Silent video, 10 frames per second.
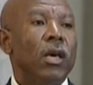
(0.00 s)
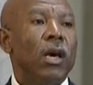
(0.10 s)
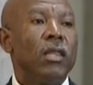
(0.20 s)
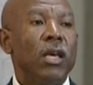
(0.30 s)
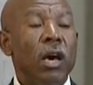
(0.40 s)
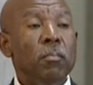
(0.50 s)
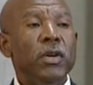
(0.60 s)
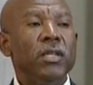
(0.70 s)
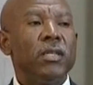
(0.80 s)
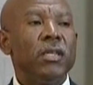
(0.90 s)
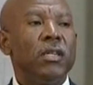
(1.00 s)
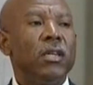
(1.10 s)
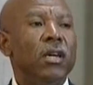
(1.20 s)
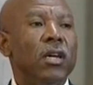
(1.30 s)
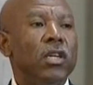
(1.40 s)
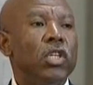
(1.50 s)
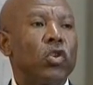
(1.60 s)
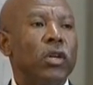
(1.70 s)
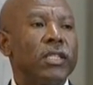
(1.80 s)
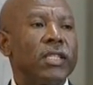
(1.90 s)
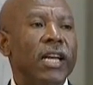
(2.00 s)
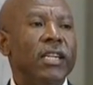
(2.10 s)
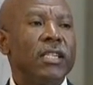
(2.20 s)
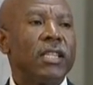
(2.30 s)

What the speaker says: and the MPC is concerned